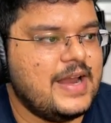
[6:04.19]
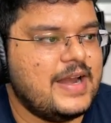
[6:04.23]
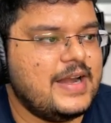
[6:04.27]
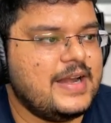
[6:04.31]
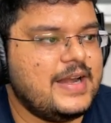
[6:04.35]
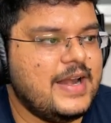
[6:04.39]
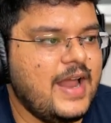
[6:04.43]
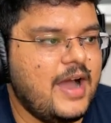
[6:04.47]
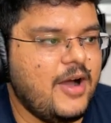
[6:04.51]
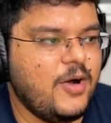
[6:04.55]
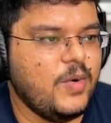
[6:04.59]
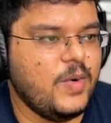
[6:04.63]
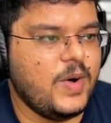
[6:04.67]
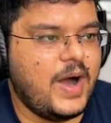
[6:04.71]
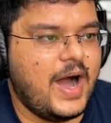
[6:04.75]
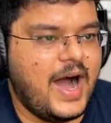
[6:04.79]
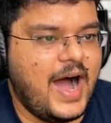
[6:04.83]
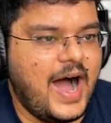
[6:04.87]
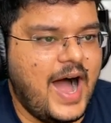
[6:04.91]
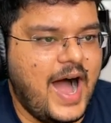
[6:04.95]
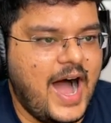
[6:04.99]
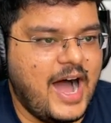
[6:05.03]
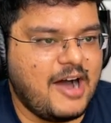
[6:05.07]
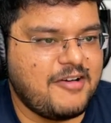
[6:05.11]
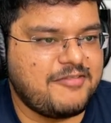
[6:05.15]
Now,
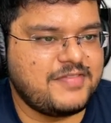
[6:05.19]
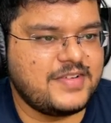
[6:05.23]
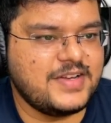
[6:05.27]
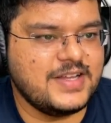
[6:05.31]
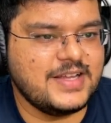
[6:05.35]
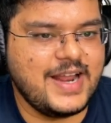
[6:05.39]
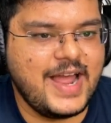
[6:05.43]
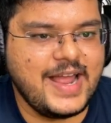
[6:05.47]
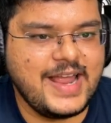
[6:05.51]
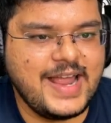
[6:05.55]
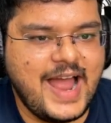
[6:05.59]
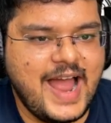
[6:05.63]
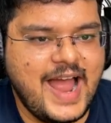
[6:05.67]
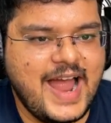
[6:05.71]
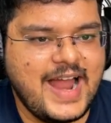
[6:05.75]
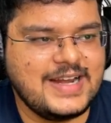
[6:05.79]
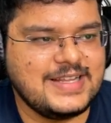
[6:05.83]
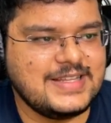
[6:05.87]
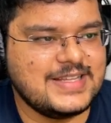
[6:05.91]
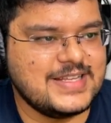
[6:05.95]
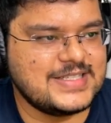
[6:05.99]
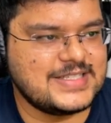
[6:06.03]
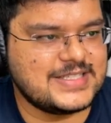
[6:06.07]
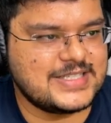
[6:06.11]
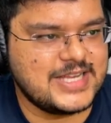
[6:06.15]
after I
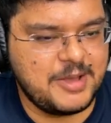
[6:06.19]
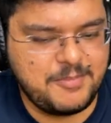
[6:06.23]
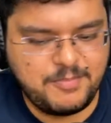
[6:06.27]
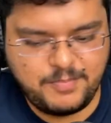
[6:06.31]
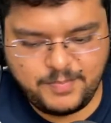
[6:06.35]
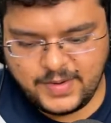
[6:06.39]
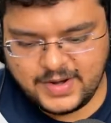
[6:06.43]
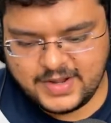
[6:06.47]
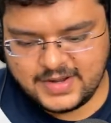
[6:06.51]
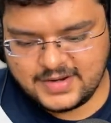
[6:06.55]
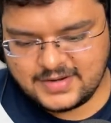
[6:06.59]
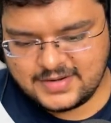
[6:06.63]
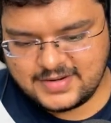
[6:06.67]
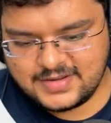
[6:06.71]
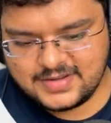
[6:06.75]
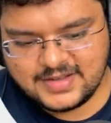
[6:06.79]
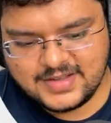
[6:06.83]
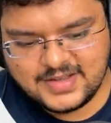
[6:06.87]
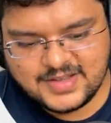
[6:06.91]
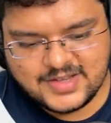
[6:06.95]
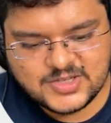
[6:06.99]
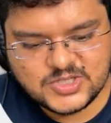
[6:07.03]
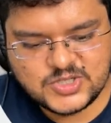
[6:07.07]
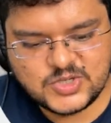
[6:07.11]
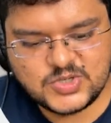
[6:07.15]
add this template,
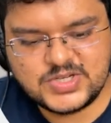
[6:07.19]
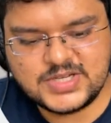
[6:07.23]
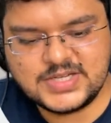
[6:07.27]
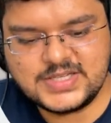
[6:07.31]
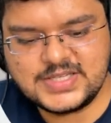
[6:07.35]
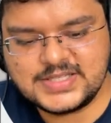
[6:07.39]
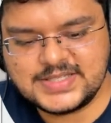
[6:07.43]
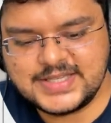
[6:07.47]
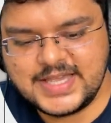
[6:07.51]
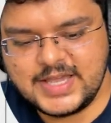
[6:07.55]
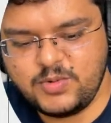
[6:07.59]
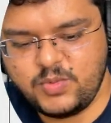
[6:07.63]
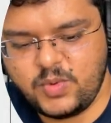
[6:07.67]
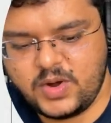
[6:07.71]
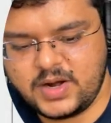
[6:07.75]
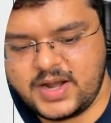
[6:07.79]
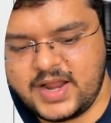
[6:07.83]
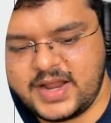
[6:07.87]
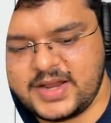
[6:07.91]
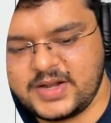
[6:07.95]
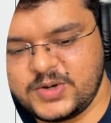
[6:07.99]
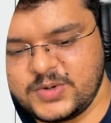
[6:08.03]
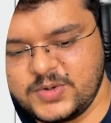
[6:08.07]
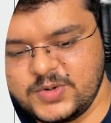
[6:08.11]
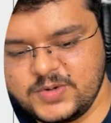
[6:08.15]
so just see what
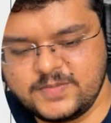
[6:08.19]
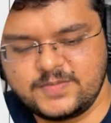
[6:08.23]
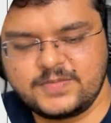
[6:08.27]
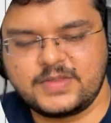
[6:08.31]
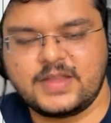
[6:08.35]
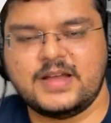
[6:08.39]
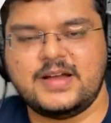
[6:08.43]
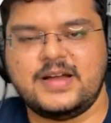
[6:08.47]
I do.